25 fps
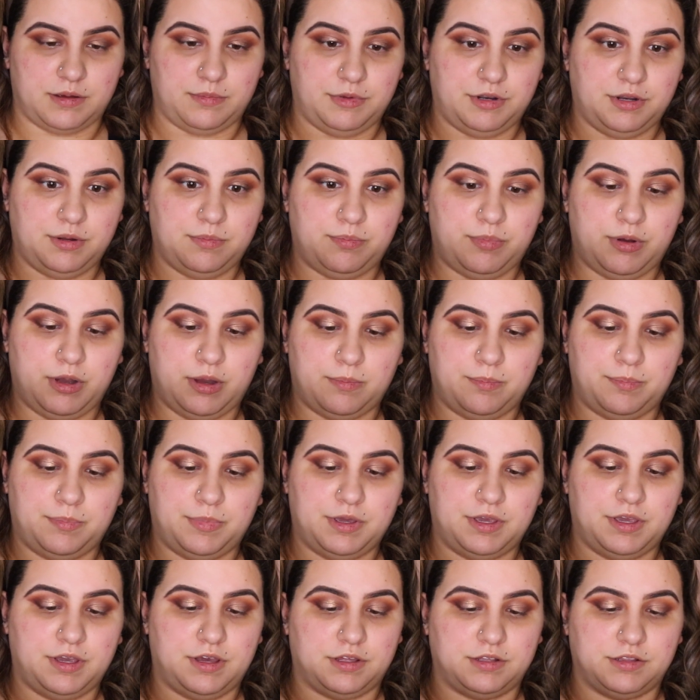I'm going to pump
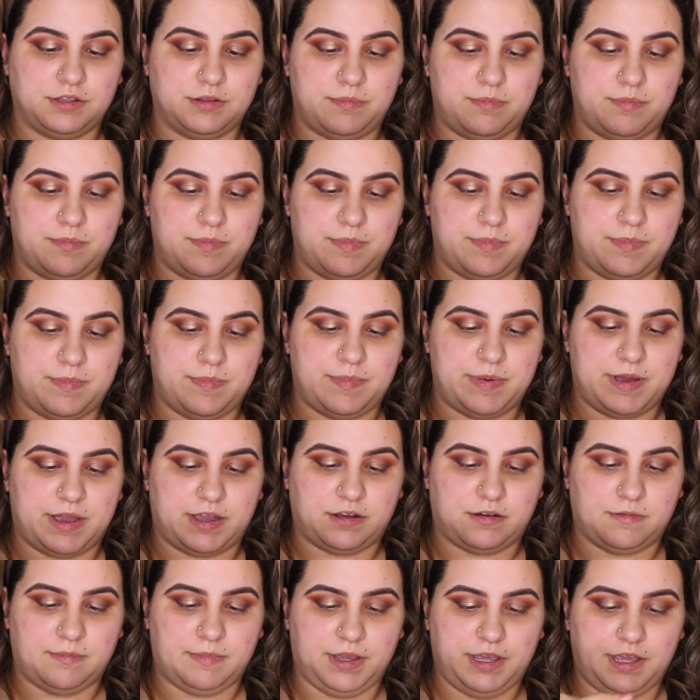it on the
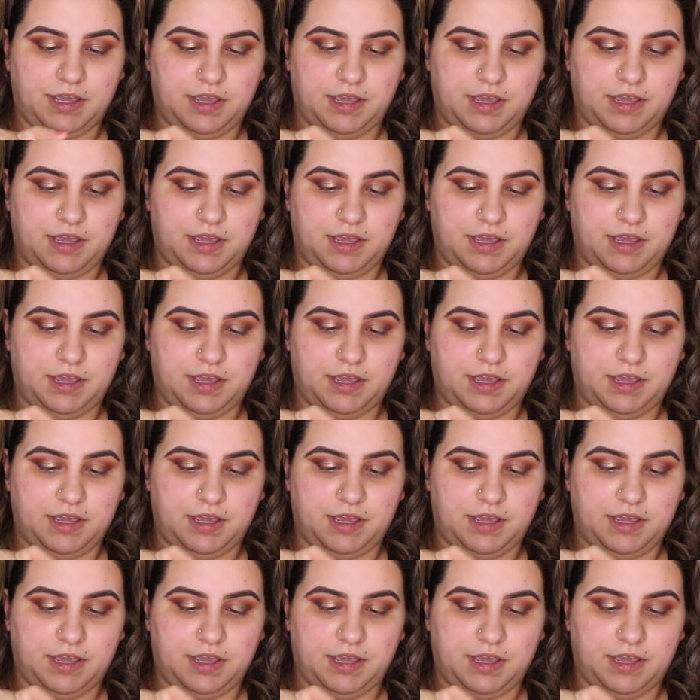back of my